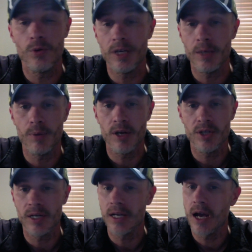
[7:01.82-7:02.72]
rigging
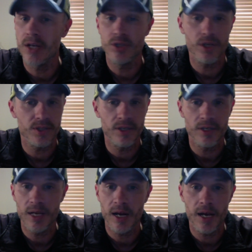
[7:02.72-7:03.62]
project, not just the
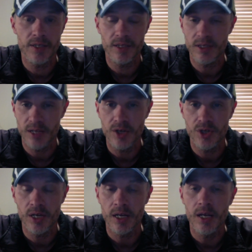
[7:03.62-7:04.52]
deadeyes and the
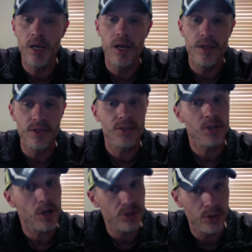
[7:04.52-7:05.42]
tensioning. This is
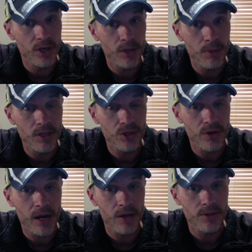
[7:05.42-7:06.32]
also going to be the
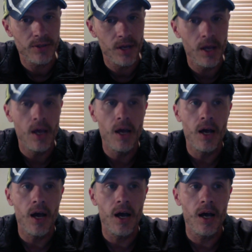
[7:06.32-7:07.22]
shrouds.
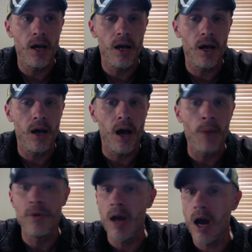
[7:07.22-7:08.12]

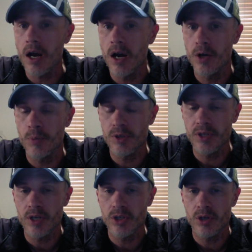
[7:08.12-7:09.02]
I'm not
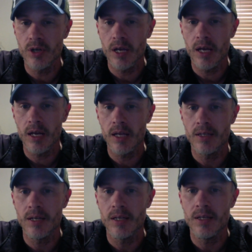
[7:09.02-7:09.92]
100% sure
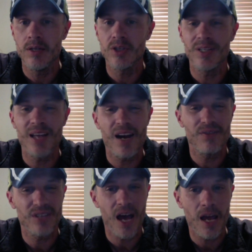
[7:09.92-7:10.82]
yet. There's a lot
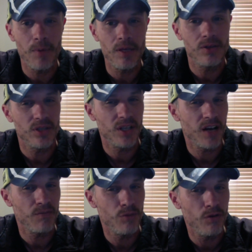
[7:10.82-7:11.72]
of timing, there's a
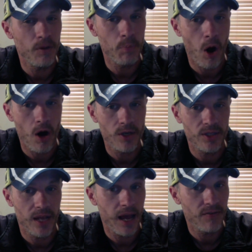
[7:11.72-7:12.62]
lot of moving parts
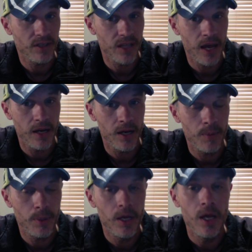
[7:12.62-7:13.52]
that have to line
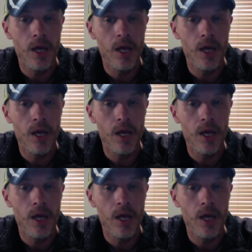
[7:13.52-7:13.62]
up,